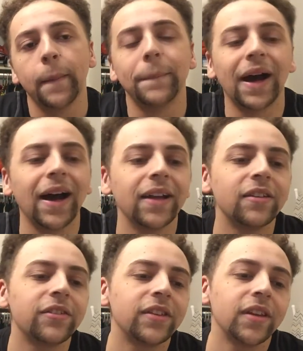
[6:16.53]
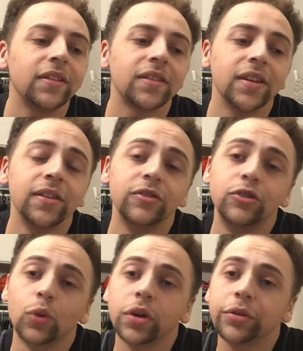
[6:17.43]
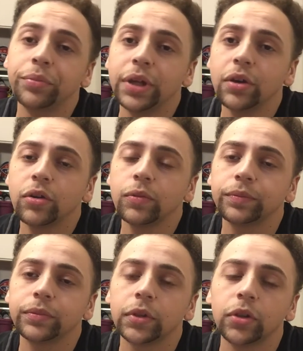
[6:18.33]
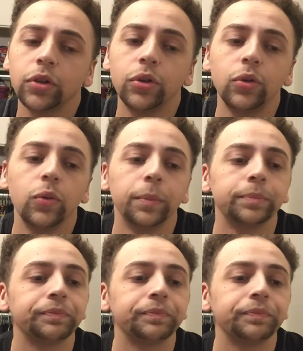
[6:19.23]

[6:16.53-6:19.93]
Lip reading: behind the scenes, is Jordan Peele, who